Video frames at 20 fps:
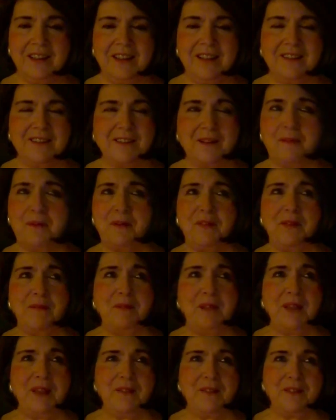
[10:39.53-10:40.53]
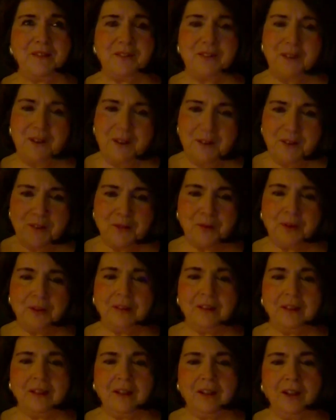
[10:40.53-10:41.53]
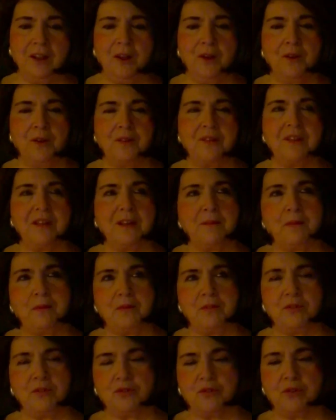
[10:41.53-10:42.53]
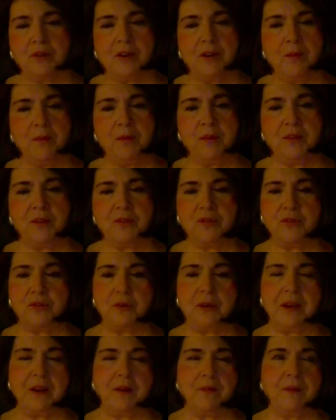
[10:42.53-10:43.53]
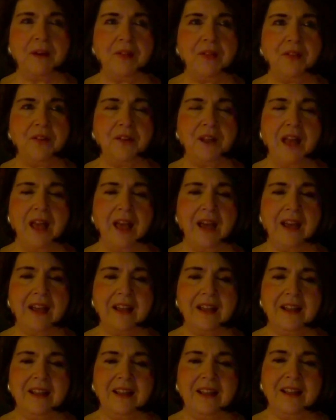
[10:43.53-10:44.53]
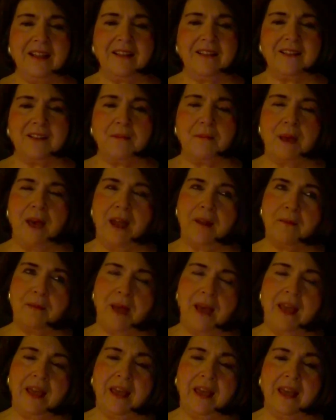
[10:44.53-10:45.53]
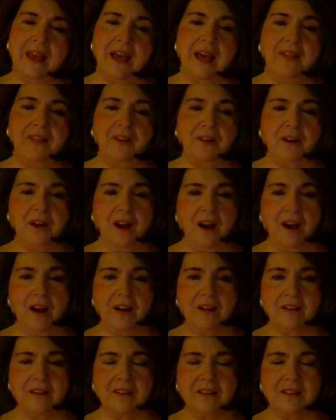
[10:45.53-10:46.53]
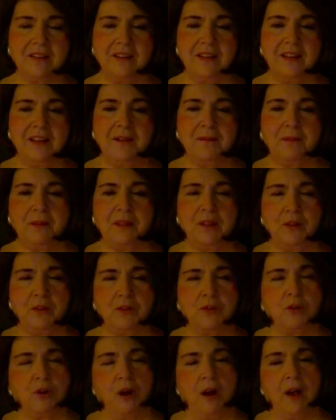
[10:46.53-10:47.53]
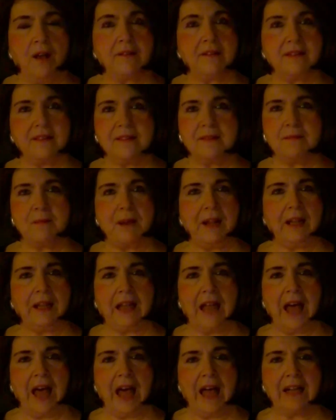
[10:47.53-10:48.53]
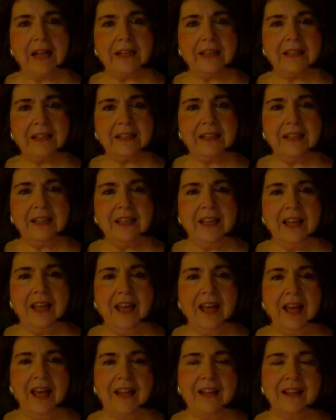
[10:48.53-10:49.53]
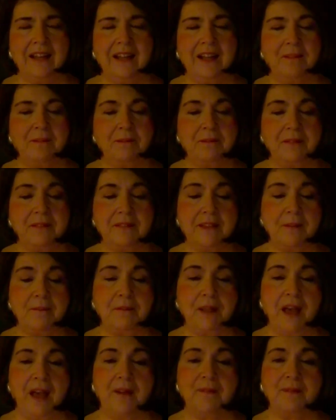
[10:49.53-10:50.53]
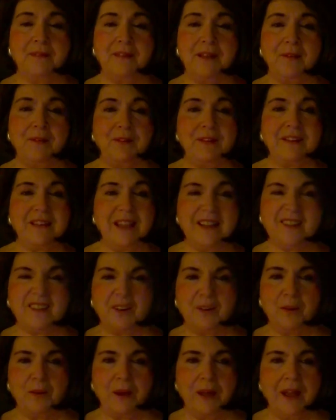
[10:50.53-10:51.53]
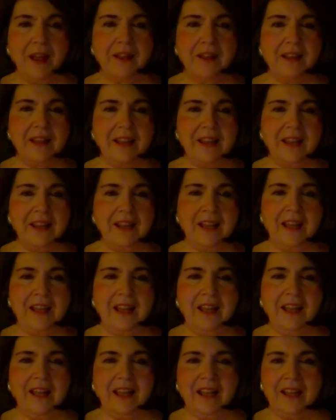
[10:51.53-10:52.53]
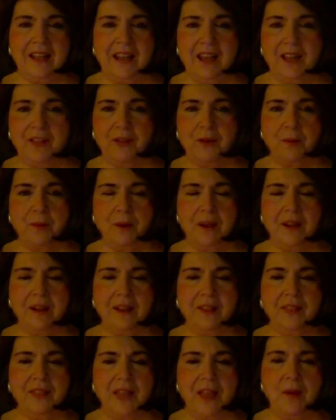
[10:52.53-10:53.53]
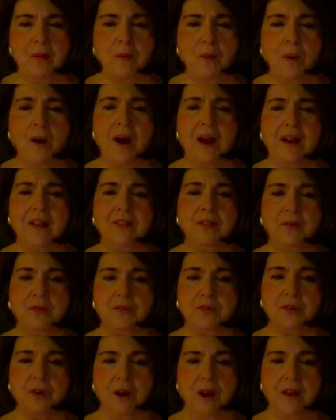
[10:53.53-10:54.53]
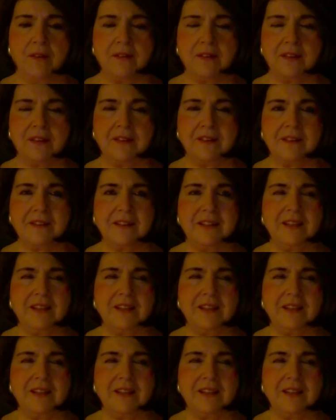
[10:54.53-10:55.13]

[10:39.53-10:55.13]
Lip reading: Some of them even drilled little holes in them and strung them with a string around their neck. Some had them hanging on their carts. But those crosses meant a lot. And sometimes they would say, is there a way I could get another one? They wanted those crosses.